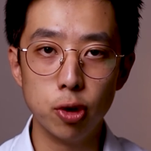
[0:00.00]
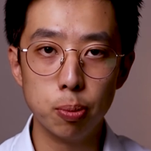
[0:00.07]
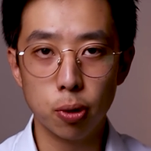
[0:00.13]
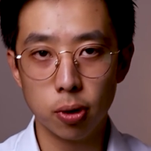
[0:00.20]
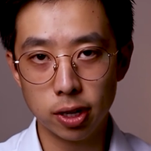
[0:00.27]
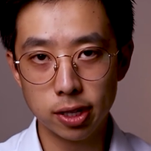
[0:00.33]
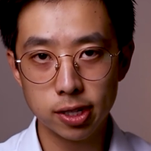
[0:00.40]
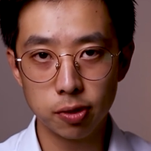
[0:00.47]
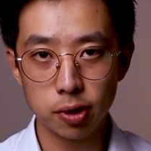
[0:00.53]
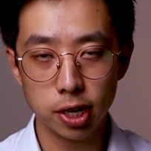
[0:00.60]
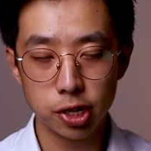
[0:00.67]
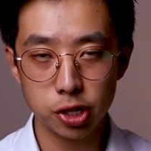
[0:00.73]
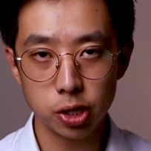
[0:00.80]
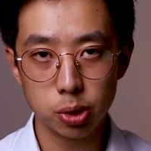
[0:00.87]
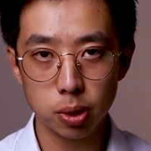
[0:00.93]
viewpoints in
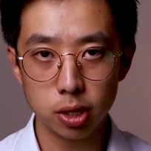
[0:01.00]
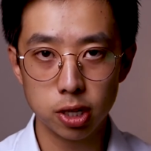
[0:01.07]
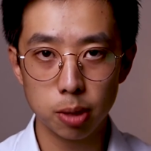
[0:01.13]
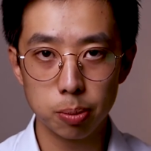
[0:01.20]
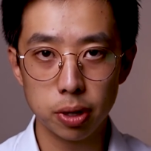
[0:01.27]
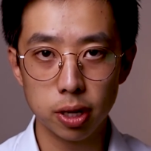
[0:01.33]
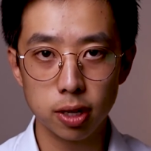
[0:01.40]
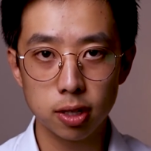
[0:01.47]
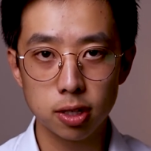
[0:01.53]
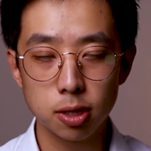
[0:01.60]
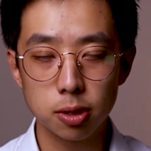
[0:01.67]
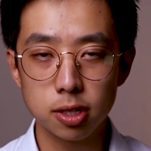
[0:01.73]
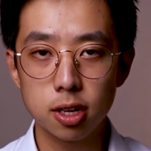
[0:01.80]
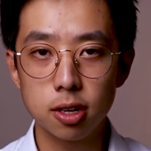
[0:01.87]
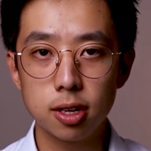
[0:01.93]
relation to a topic.
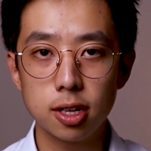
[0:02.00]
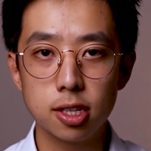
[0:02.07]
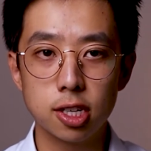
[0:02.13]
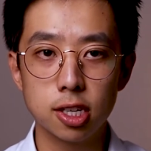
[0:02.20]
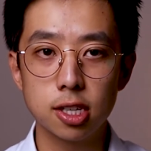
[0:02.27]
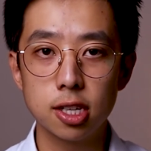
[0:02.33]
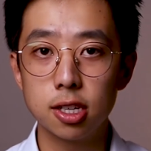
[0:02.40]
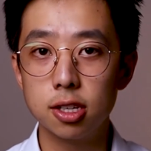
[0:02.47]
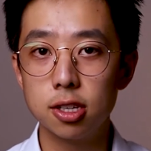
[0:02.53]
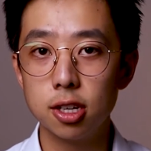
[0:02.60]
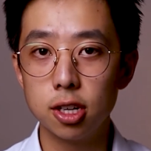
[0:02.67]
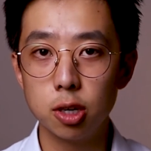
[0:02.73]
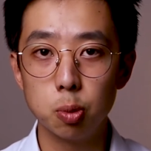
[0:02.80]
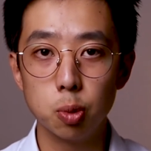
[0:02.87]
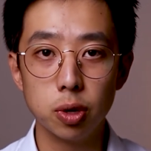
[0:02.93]
So it's not just
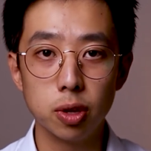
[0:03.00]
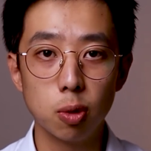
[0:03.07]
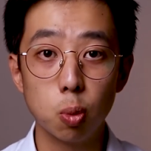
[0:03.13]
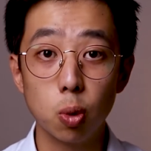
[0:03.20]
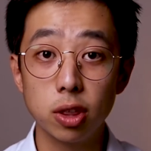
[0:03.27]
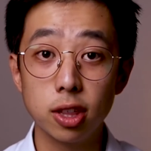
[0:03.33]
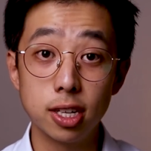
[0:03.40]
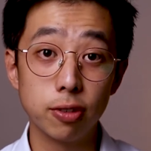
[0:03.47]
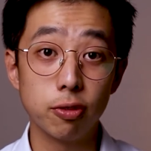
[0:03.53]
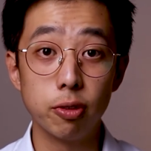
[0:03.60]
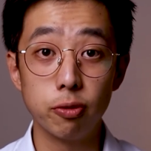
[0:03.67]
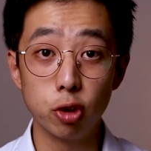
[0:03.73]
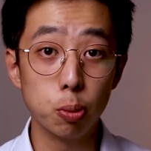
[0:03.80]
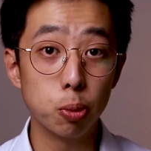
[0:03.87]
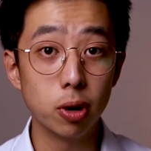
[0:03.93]
concerned with what the
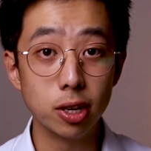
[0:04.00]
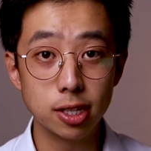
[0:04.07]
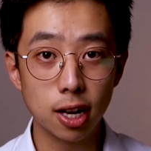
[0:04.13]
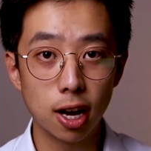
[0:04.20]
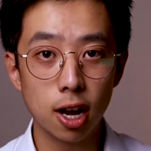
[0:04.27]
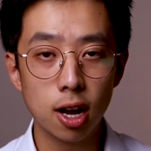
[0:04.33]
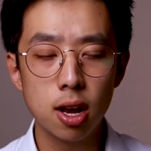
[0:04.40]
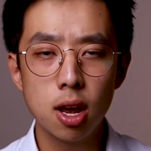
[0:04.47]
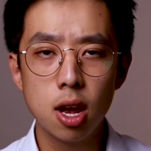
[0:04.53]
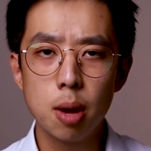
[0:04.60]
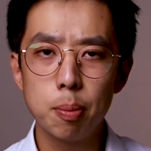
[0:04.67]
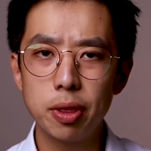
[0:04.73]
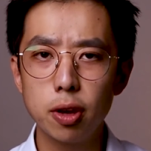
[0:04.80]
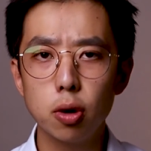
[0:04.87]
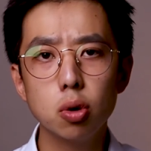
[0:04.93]
different viewpoints are,
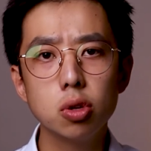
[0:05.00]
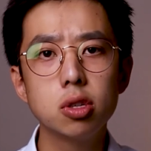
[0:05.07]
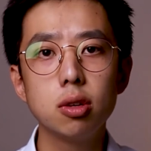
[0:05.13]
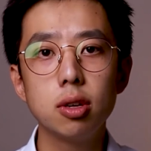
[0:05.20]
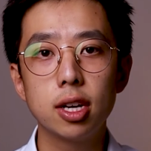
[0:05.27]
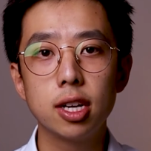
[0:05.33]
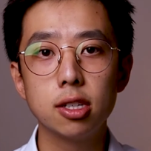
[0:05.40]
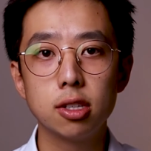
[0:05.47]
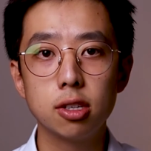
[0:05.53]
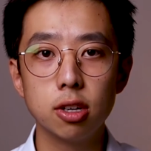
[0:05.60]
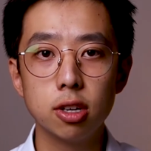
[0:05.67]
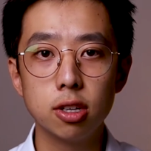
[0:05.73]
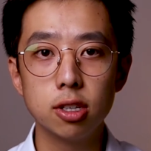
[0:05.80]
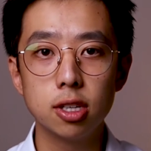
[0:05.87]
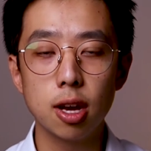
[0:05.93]
but they're also
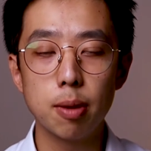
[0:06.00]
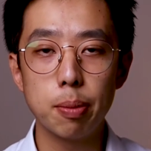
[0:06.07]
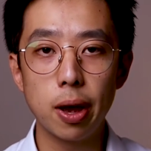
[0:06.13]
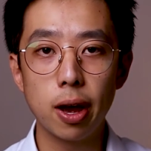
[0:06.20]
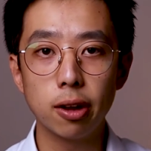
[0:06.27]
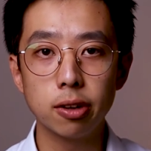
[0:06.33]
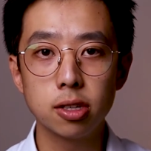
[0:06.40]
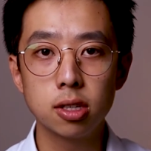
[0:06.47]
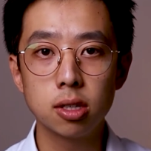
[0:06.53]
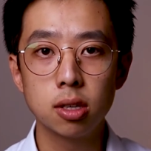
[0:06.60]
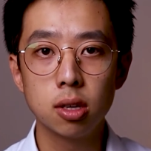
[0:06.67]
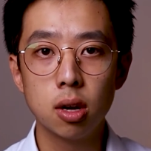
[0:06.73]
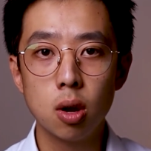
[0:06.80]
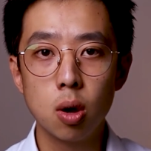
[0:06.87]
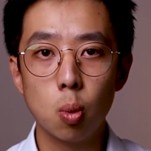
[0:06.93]
concerned about
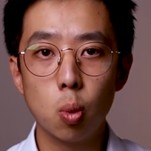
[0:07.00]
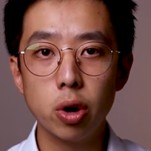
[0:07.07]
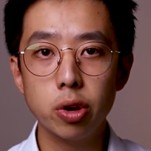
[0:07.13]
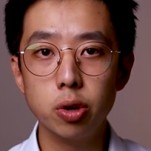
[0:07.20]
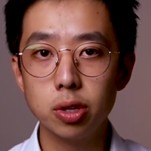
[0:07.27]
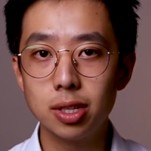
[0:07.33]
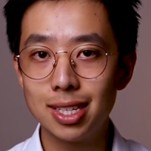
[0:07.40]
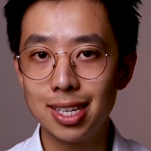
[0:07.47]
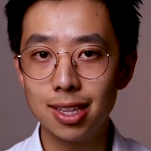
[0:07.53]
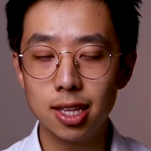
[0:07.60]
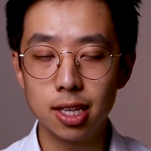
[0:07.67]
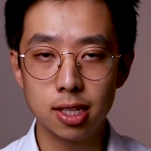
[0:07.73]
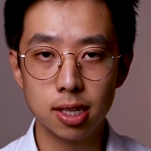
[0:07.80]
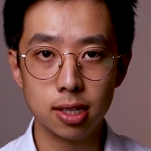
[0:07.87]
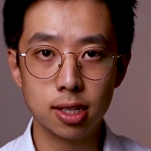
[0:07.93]
what your
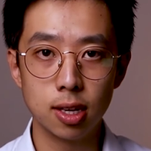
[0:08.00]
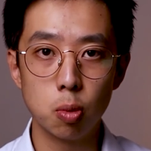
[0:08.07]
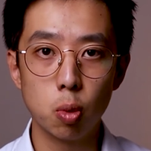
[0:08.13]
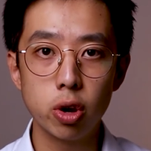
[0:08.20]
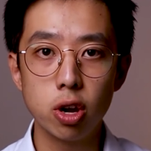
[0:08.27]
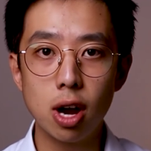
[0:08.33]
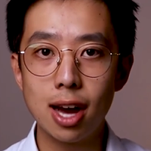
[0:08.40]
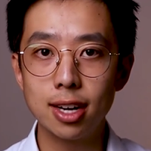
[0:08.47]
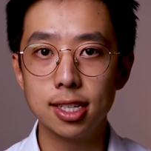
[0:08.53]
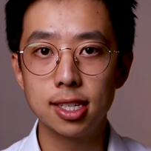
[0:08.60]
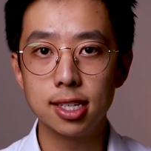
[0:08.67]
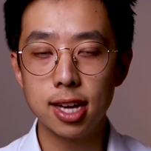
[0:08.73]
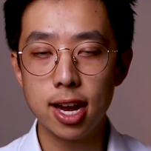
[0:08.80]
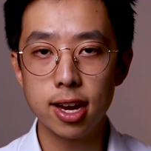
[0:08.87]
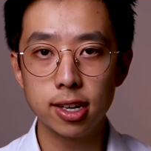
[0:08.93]
synthesis and what your
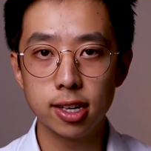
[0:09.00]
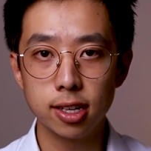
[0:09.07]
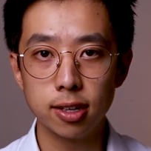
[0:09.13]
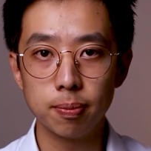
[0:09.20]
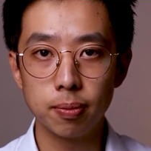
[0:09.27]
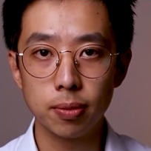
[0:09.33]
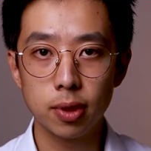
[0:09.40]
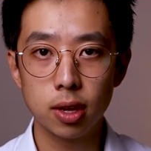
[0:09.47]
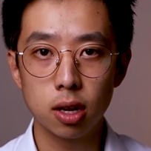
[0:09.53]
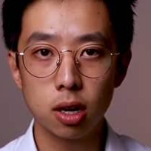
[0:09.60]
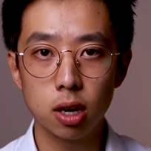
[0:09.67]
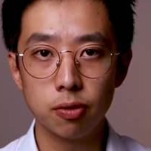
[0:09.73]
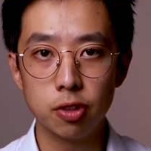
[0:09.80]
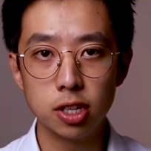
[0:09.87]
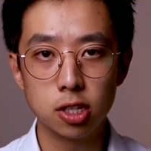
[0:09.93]
understanding
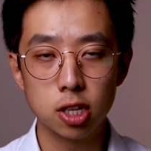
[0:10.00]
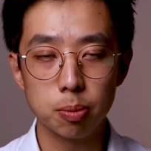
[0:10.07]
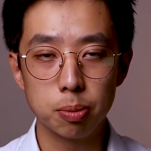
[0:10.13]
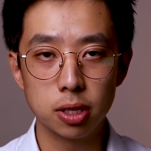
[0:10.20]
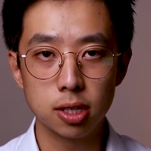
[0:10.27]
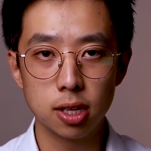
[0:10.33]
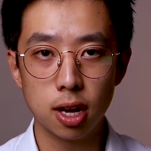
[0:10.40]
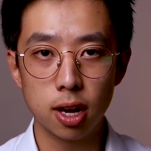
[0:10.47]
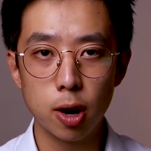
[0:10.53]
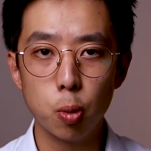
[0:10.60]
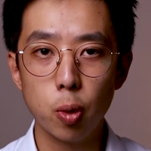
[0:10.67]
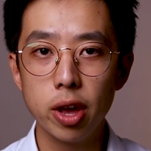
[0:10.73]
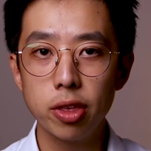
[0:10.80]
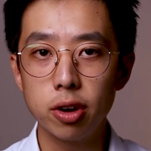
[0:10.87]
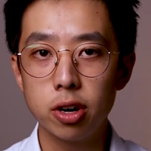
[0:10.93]
of these topics are,
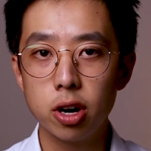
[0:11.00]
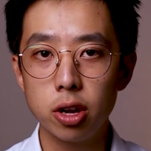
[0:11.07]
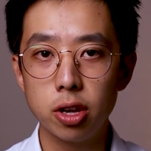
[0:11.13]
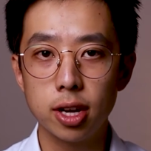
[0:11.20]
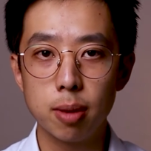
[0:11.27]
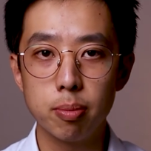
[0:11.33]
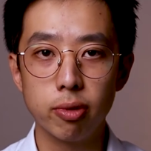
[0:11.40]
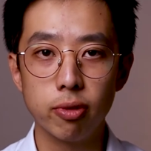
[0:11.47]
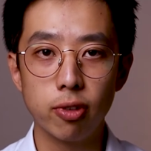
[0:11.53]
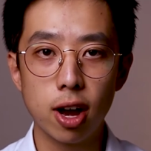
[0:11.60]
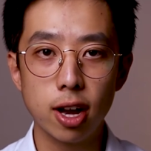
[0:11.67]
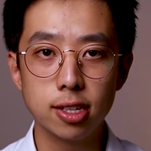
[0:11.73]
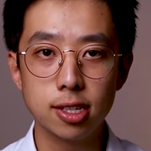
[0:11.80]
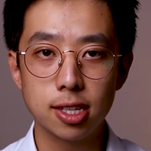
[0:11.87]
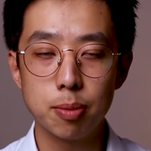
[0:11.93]
and whether or not you can
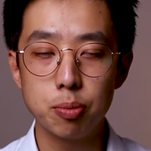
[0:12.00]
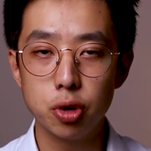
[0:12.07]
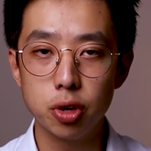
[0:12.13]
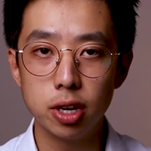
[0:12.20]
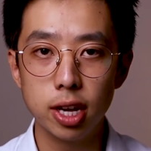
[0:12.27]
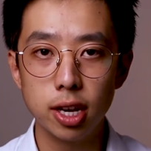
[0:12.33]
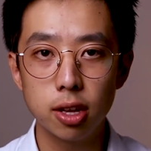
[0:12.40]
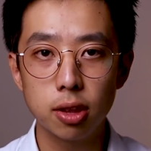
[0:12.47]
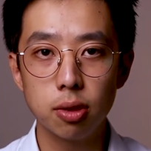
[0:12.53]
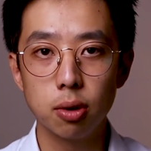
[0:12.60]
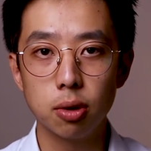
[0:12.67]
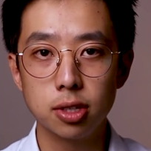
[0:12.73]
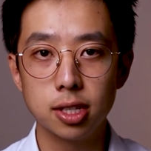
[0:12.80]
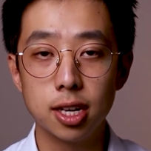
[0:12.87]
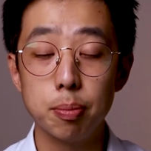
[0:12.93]
provide some unique
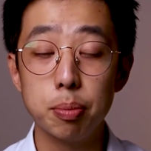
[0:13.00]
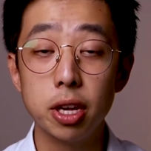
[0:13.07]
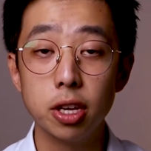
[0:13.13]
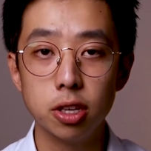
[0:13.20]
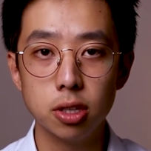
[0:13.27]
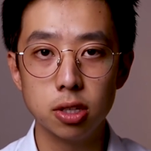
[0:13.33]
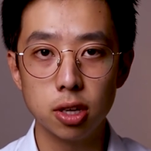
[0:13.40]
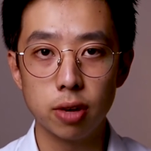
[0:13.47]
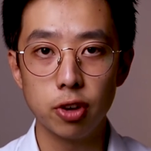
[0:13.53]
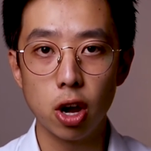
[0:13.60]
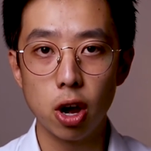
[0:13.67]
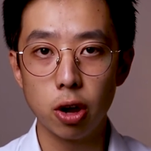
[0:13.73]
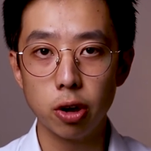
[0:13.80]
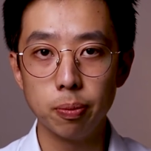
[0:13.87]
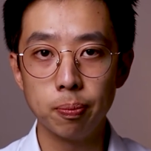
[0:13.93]
thoughts and opinions of
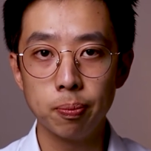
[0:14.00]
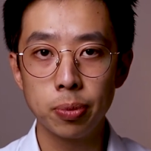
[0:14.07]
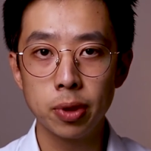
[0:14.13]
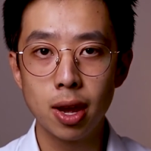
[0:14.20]
your own.